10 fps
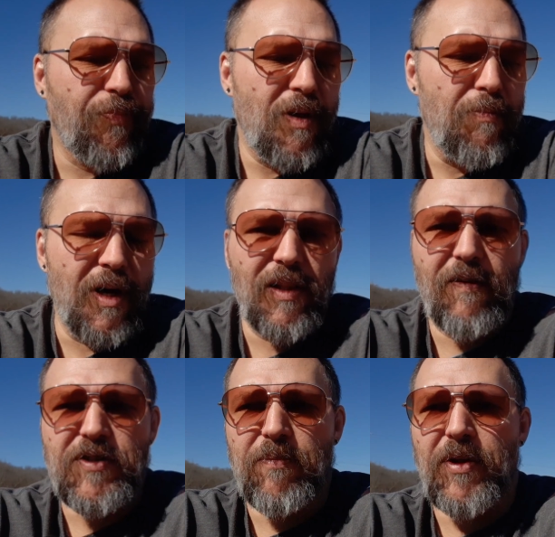But it
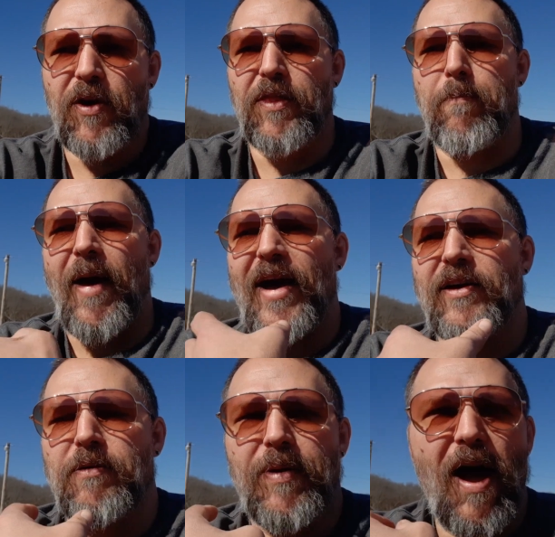left something on the back
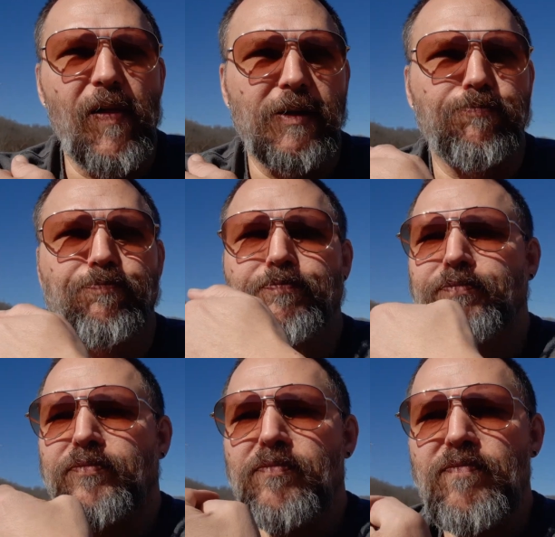of the palate,
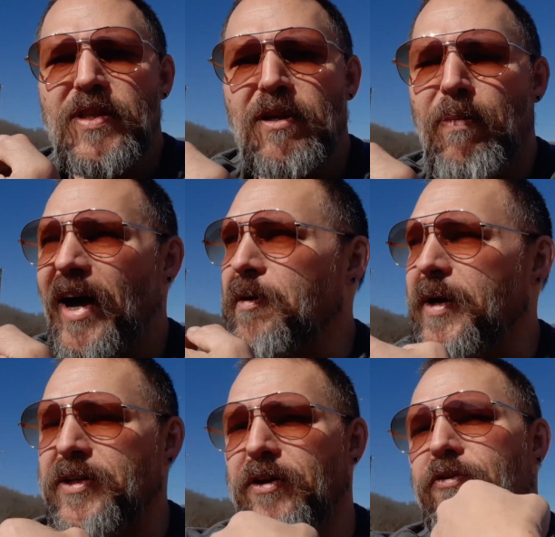the back of my
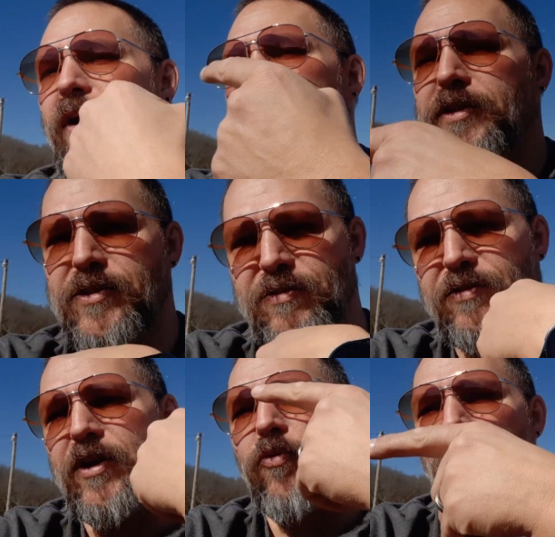tongue, right as
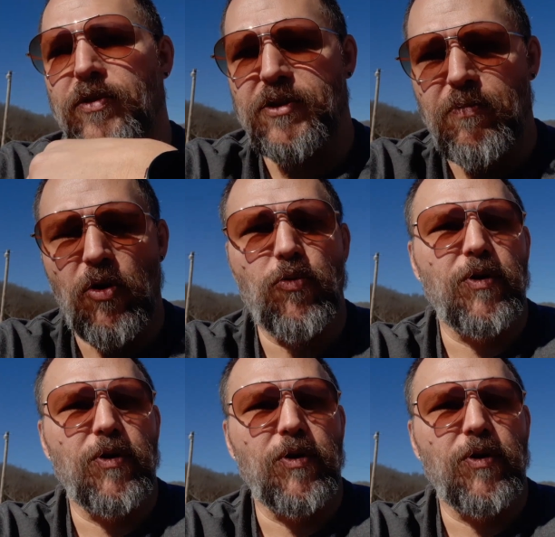where the smoke would